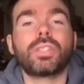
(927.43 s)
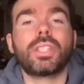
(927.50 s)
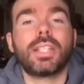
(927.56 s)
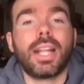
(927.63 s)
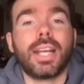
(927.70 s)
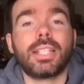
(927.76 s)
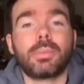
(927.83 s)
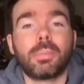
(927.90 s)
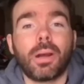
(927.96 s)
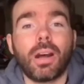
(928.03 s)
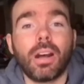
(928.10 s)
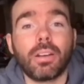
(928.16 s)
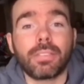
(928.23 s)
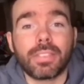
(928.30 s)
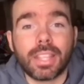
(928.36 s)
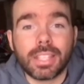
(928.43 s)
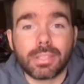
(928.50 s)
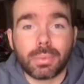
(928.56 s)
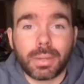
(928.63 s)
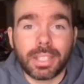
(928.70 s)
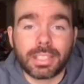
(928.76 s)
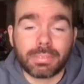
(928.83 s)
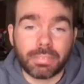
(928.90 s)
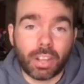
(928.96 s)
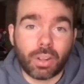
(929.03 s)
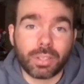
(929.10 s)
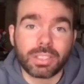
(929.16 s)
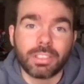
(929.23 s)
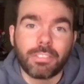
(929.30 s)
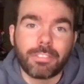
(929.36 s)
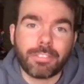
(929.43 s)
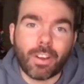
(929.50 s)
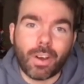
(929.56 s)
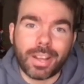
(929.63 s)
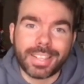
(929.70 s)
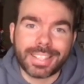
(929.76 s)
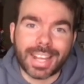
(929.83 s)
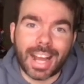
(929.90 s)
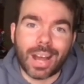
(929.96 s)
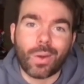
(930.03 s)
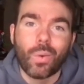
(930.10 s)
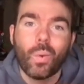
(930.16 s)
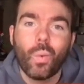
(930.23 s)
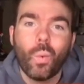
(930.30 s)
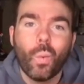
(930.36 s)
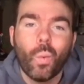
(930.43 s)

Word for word: the next part of this week's vlog to find out